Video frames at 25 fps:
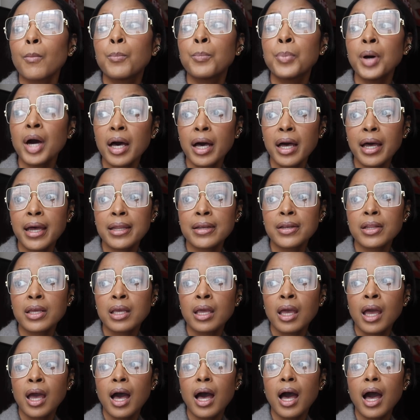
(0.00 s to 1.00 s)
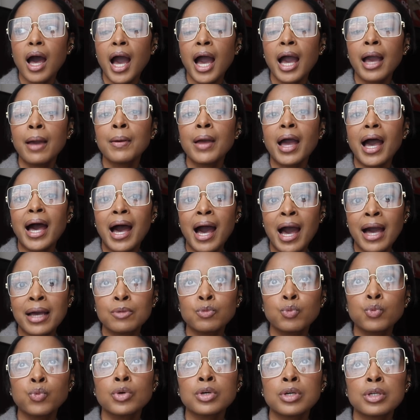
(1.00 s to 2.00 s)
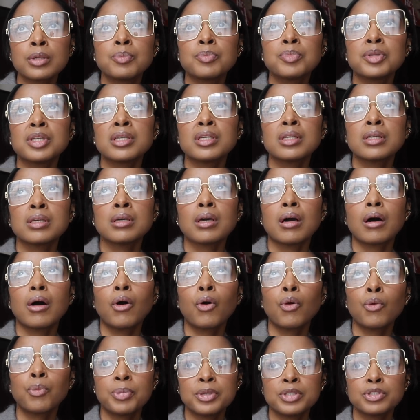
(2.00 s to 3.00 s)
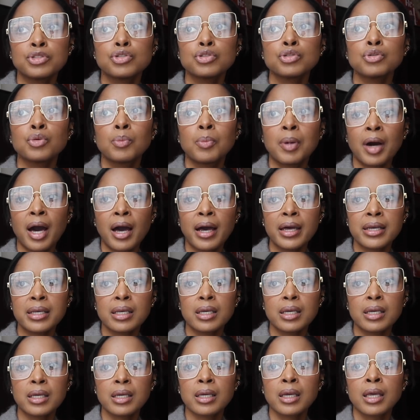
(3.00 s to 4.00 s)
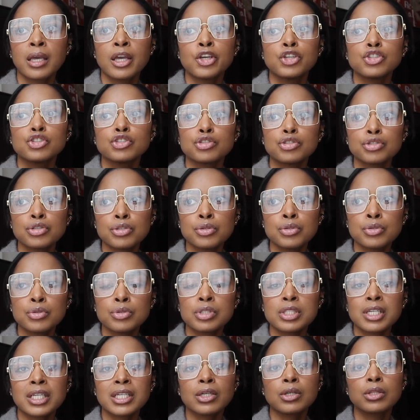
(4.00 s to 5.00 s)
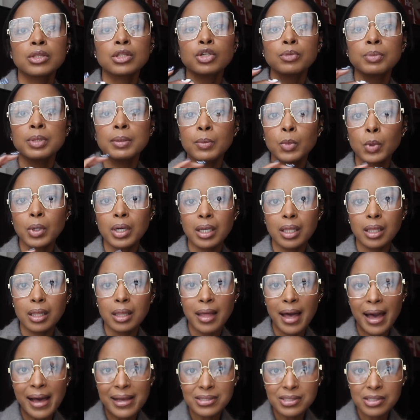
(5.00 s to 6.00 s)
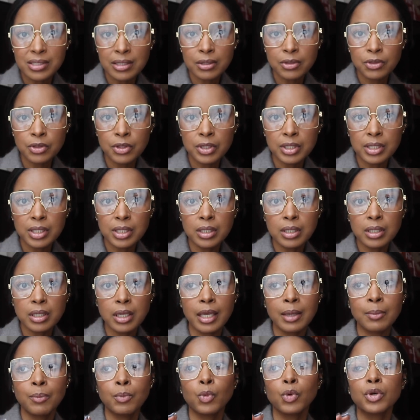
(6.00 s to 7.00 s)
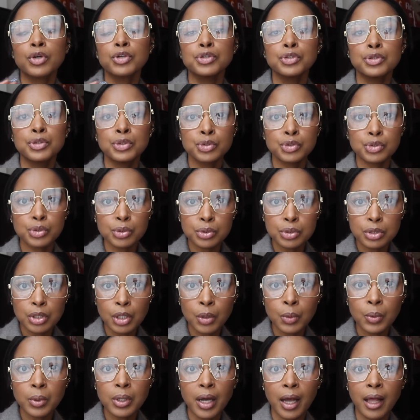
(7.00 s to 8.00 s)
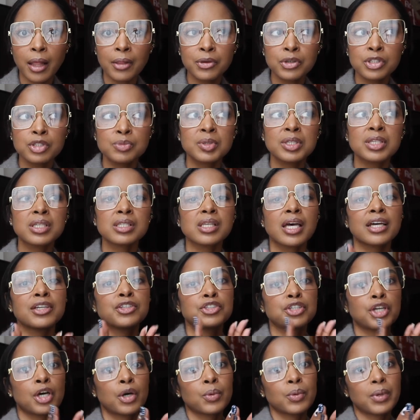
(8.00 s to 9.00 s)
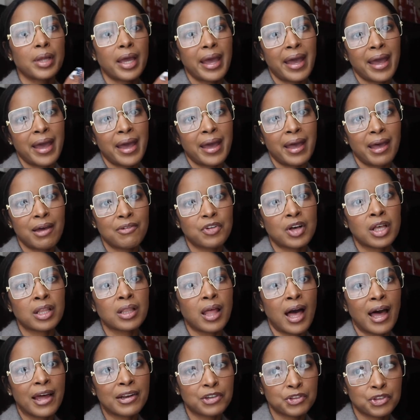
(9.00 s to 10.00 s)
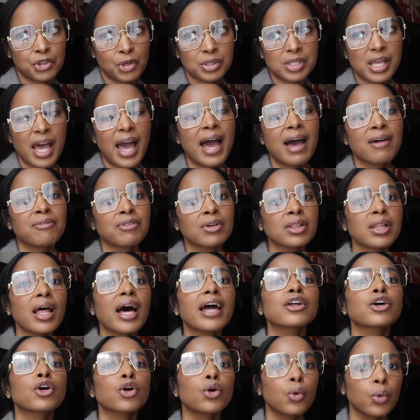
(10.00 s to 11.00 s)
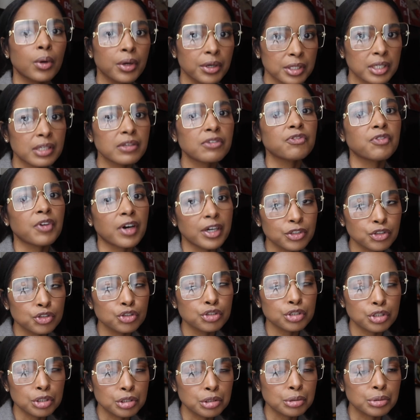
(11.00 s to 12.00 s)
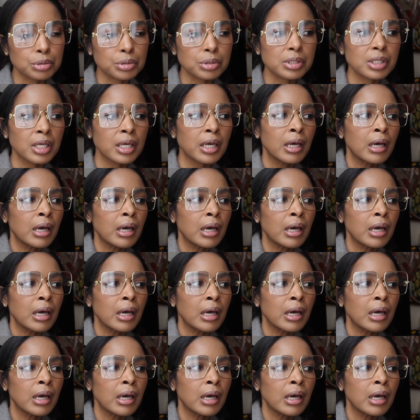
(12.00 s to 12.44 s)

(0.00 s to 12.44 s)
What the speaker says: But I would be open to buying shoes that are a little bit more classic looking and more neutral tone colors, because I don't have a lot of those. I have a lot of quirky fun shoes.